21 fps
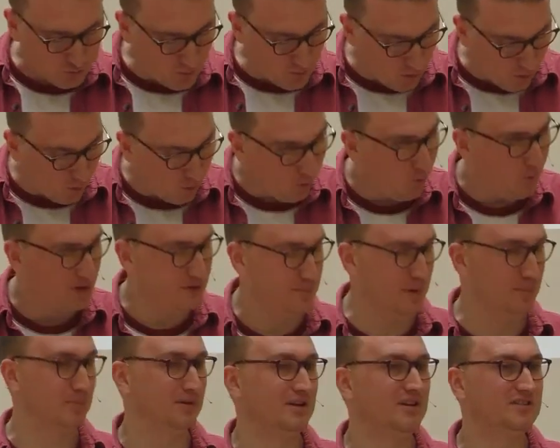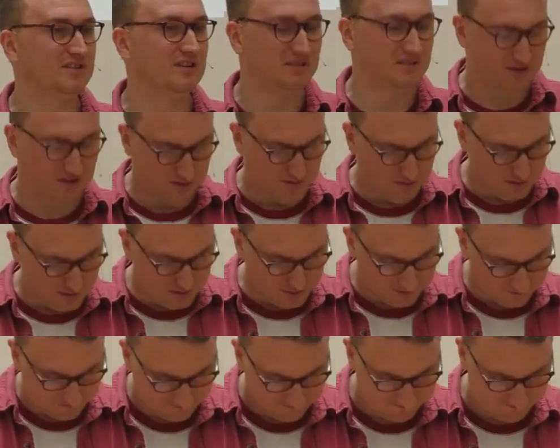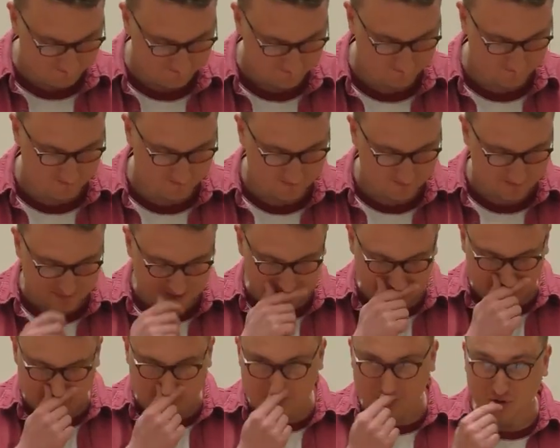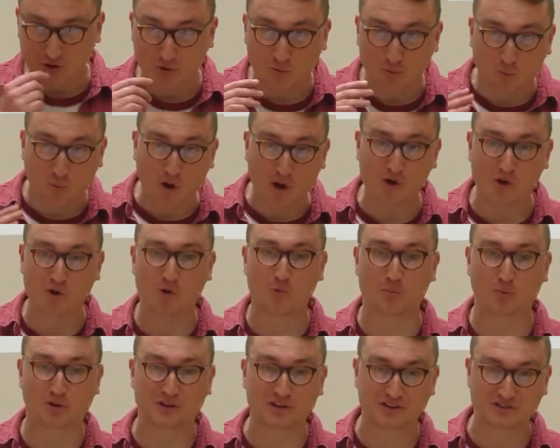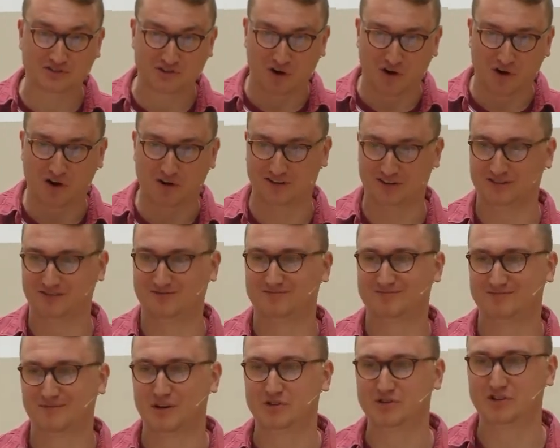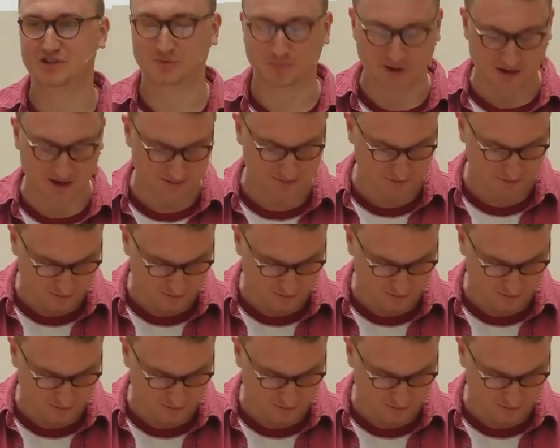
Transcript: won't always be pleasing to you. But you will please God as you speak the